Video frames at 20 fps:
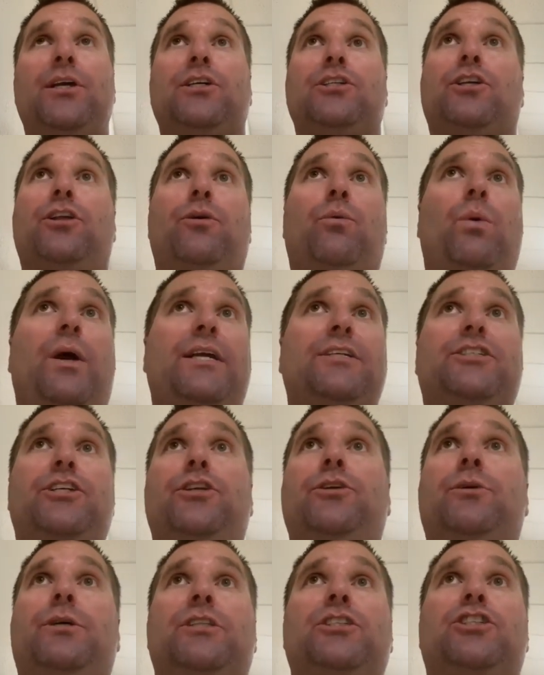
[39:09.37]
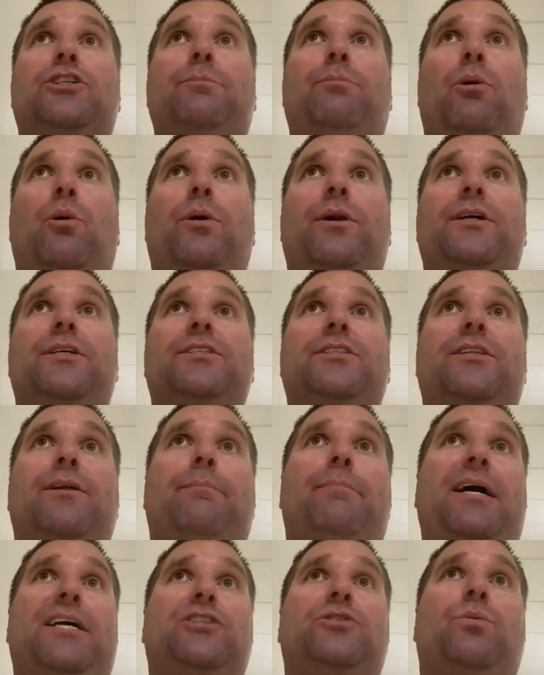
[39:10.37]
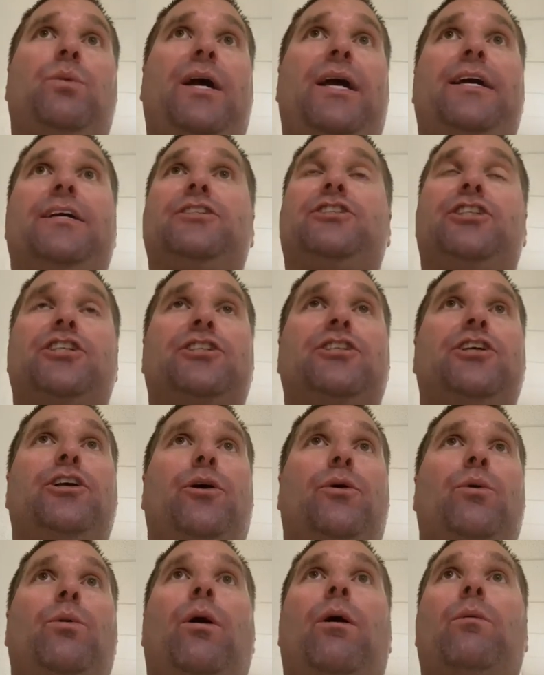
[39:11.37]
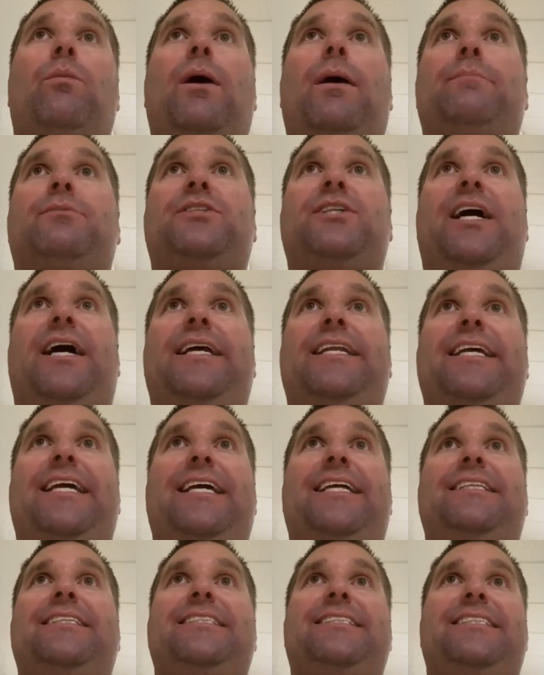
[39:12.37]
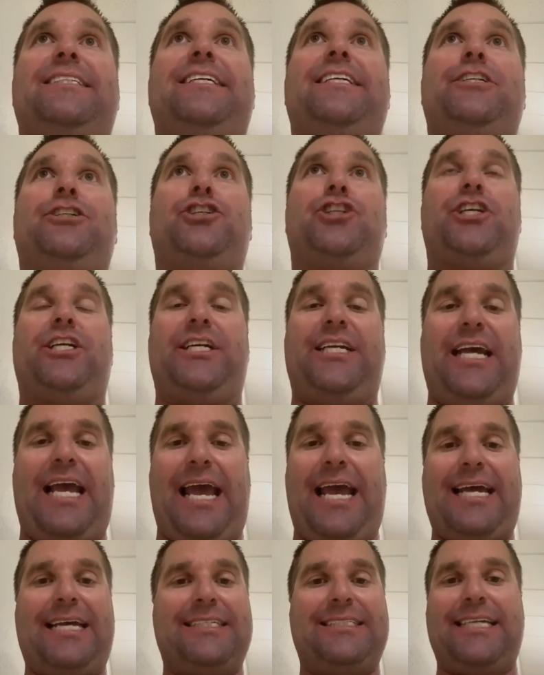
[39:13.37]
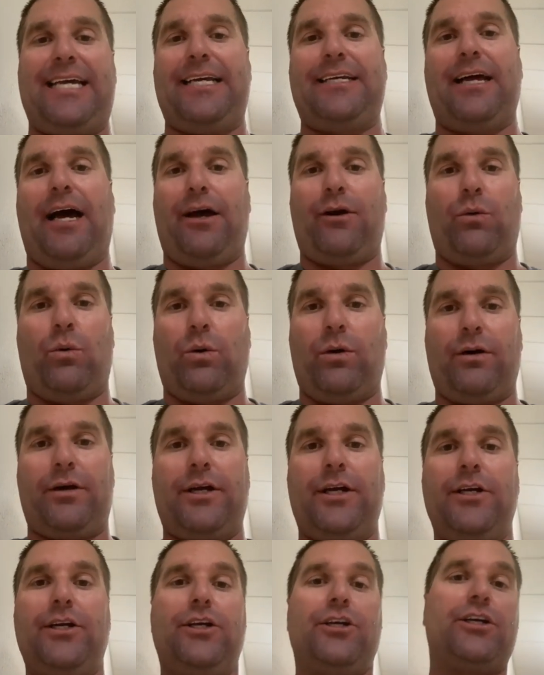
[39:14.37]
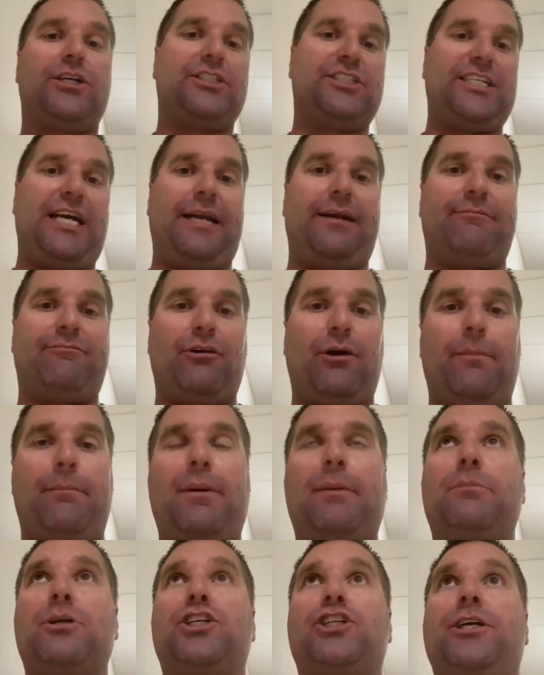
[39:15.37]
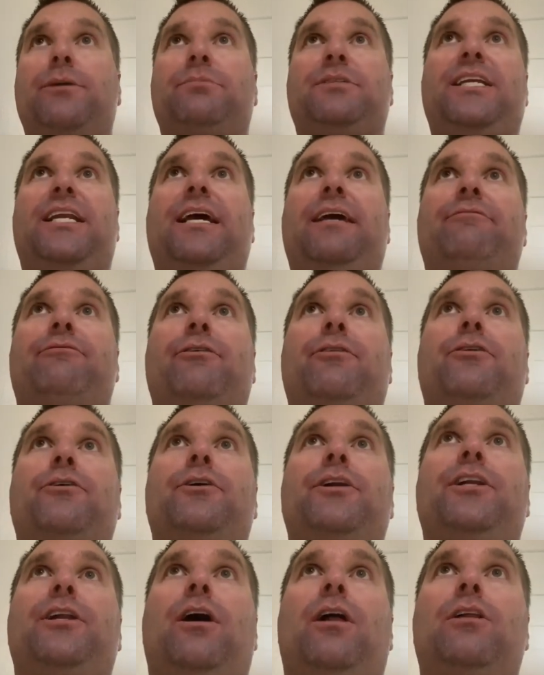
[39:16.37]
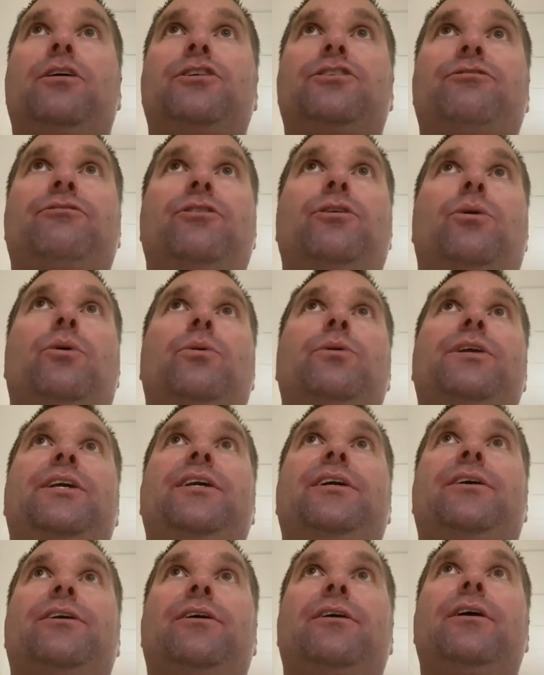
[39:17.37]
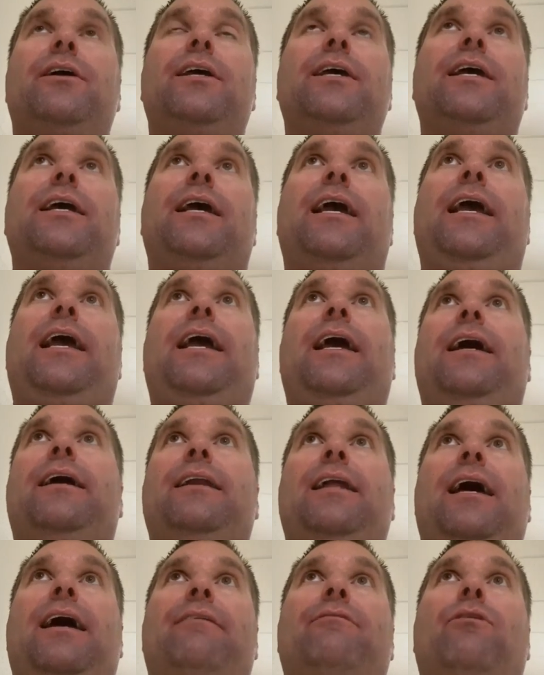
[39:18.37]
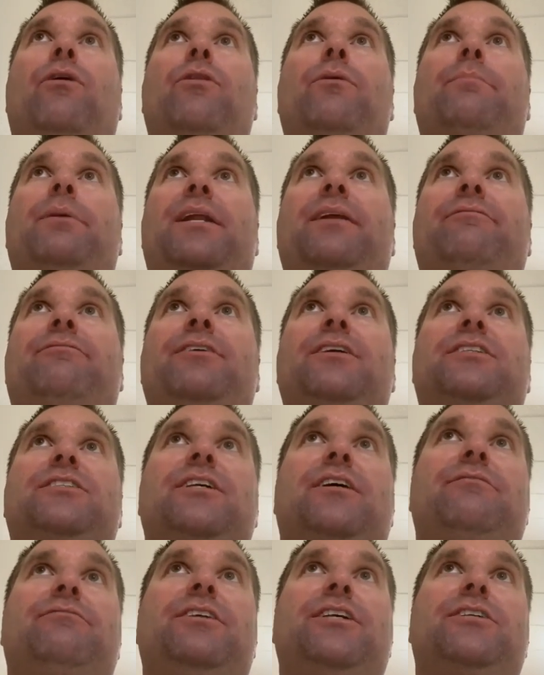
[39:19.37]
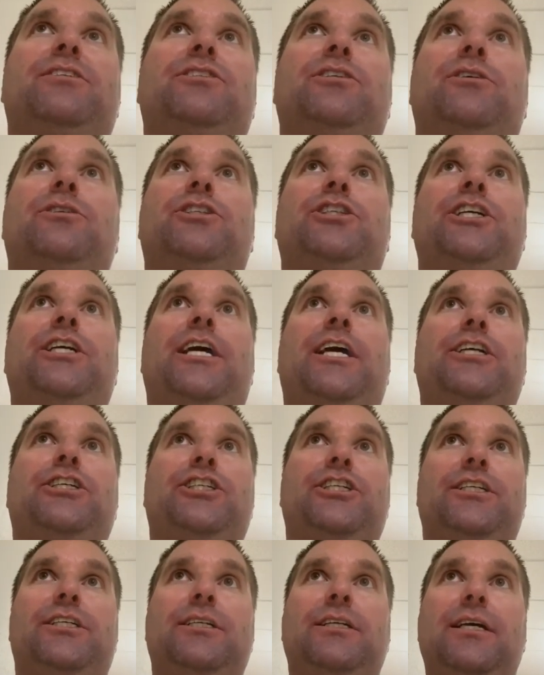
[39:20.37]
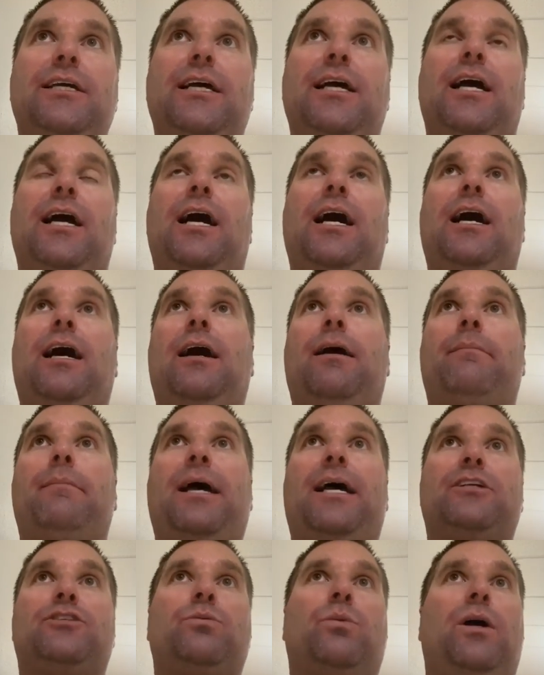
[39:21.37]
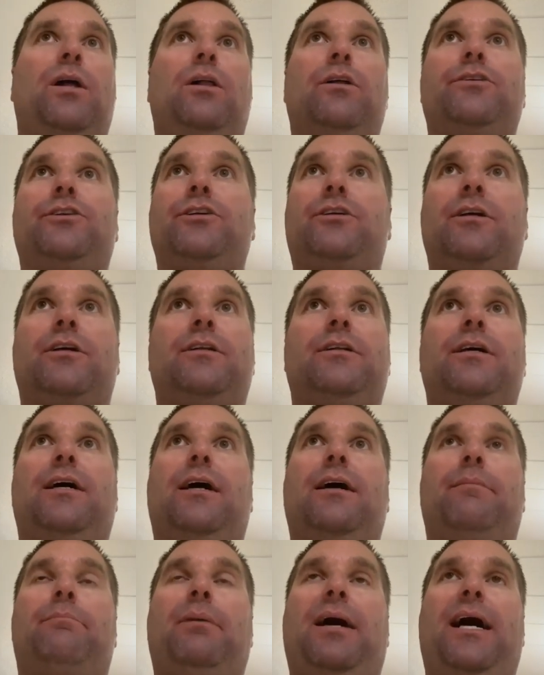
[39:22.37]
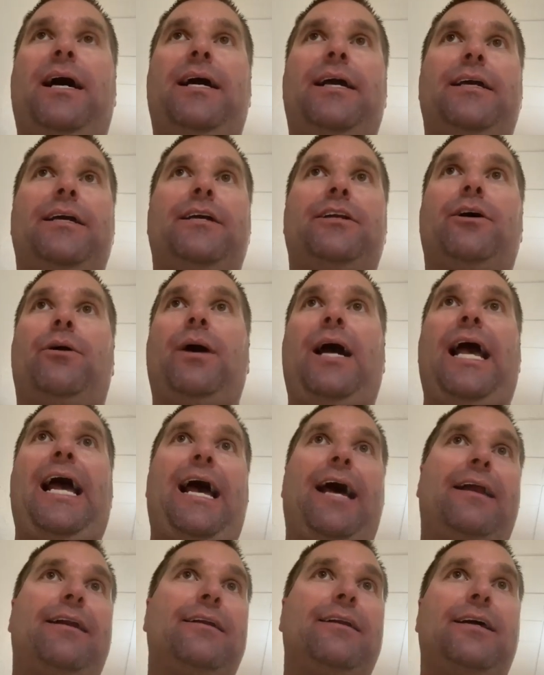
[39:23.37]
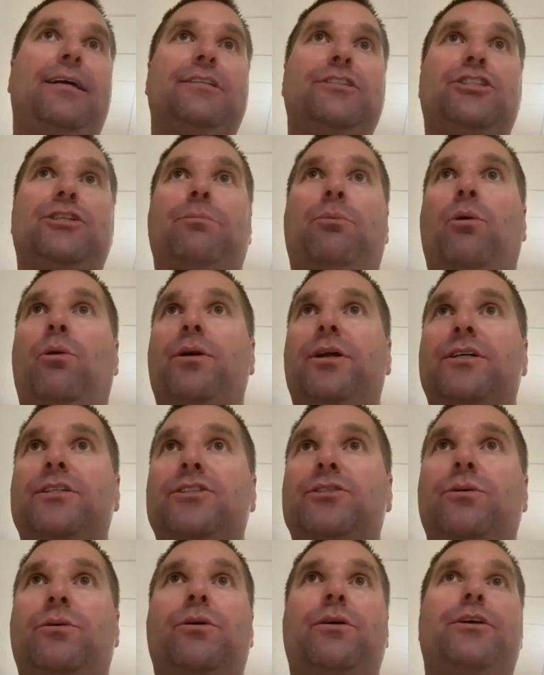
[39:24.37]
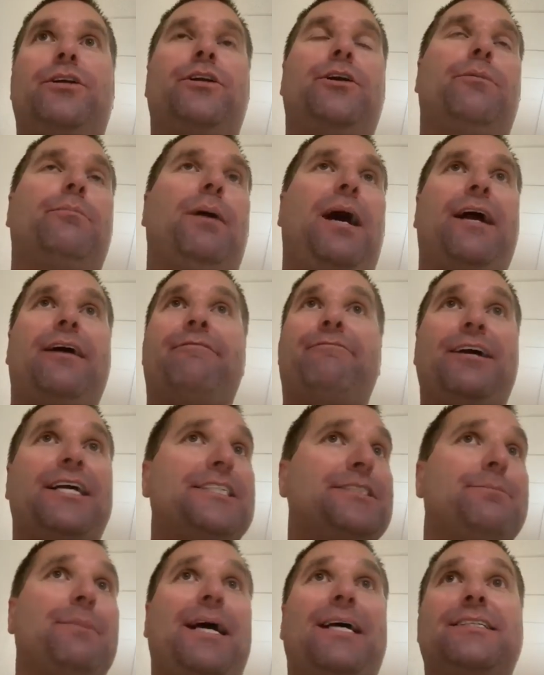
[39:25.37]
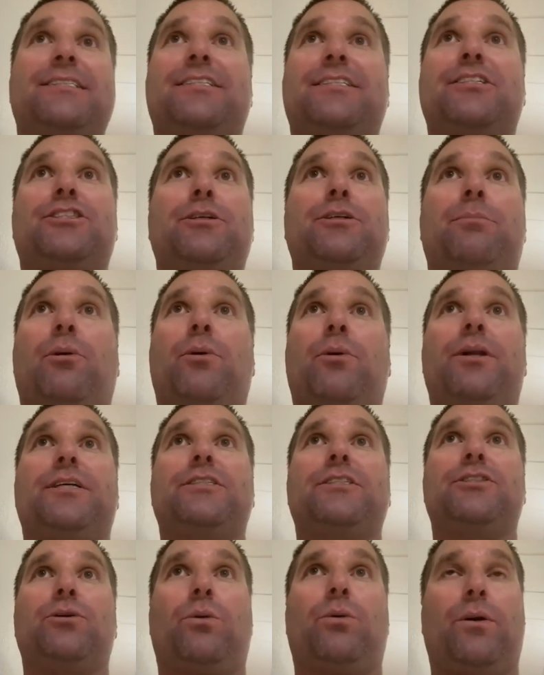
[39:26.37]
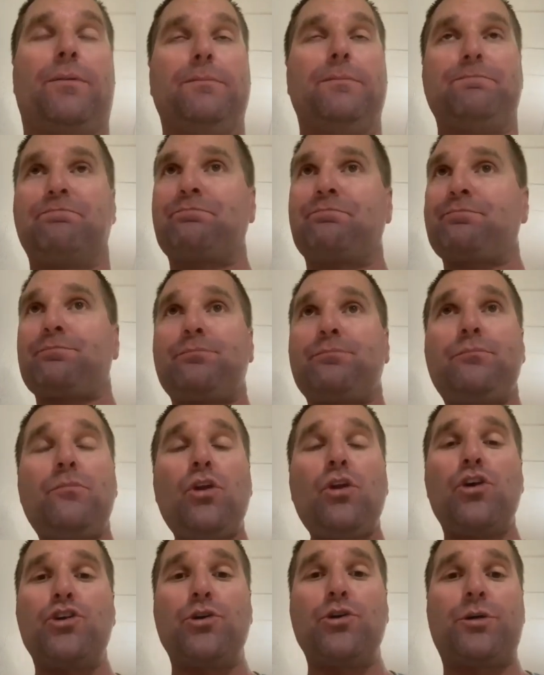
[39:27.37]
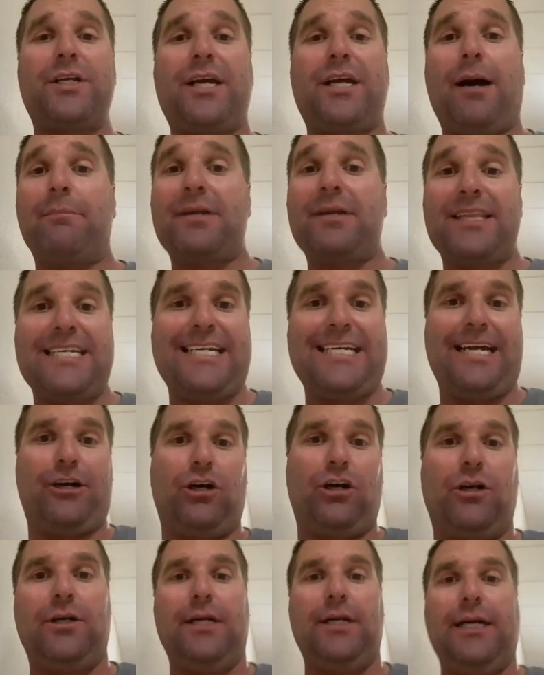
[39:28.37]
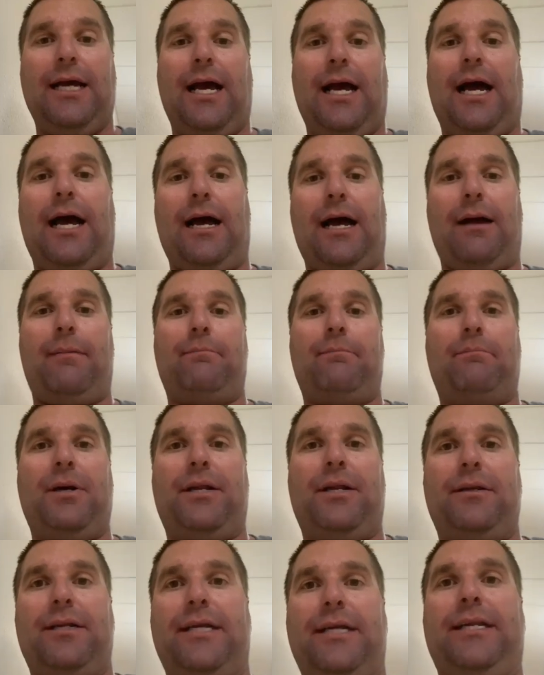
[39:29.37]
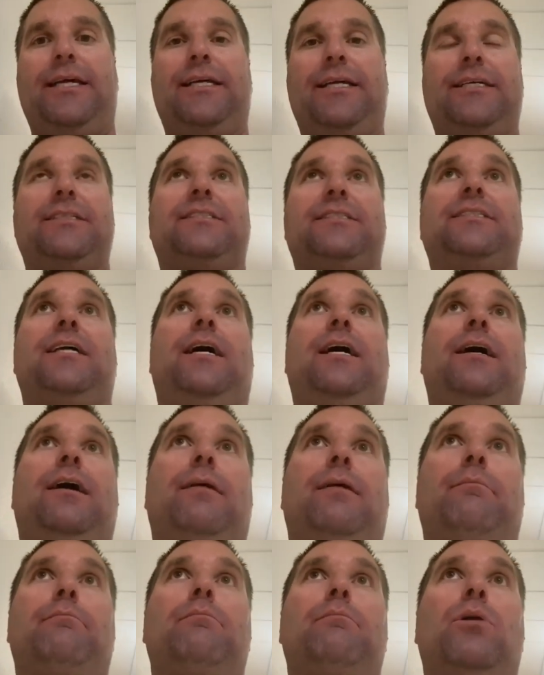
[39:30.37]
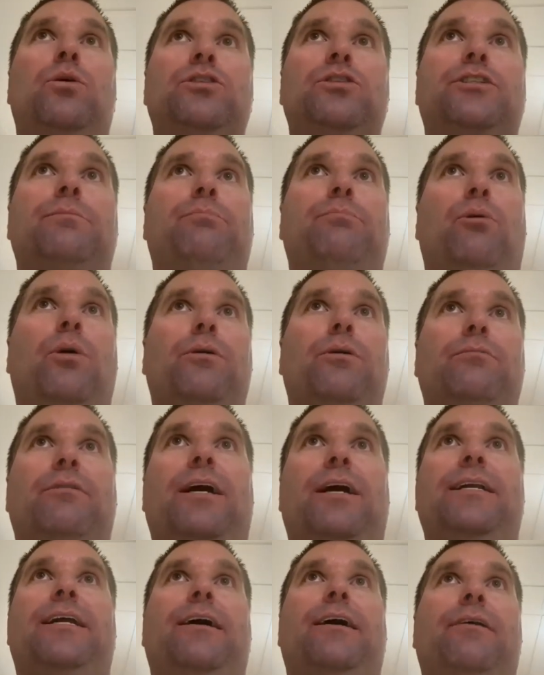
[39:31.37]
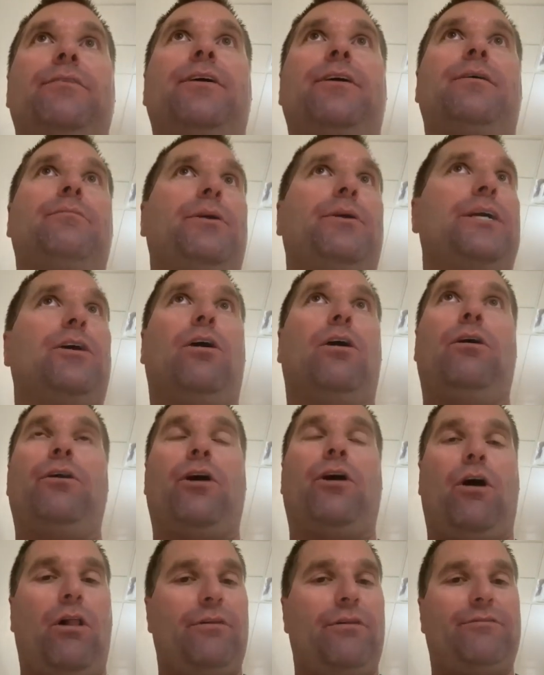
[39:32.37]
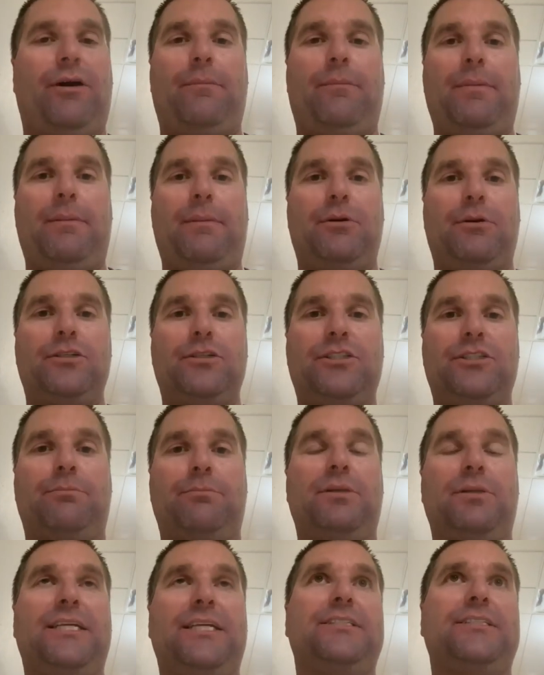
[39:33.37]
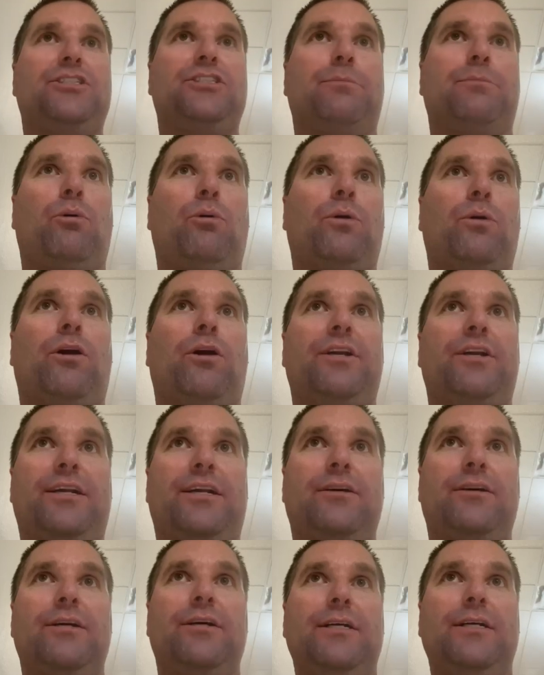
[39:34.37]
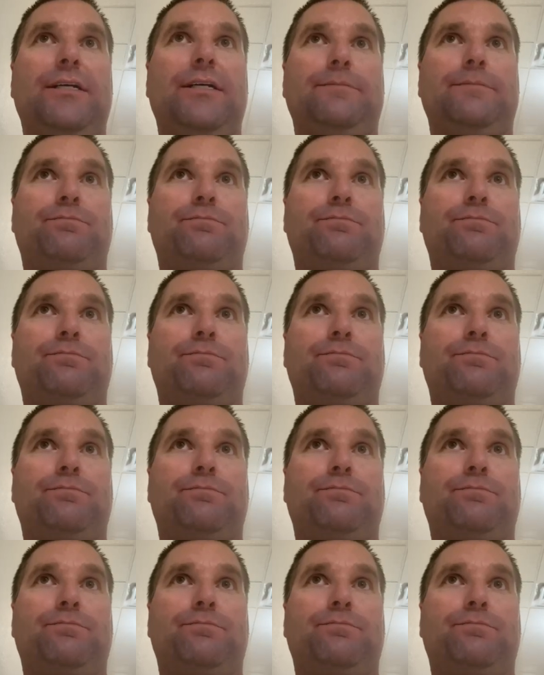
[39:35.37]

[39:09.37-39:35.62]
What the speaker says: So the ways that you can support us, the best way is just go to our website, ncgasa.org. You can sign up for a membership today for $30 for the whole year and have all the benefits of the association. As well, you could buy, a hat and support us, or, buy a face mask to support us, or you could come to the dinner. But it is most important right now that we call to all of our members to please support our dinner.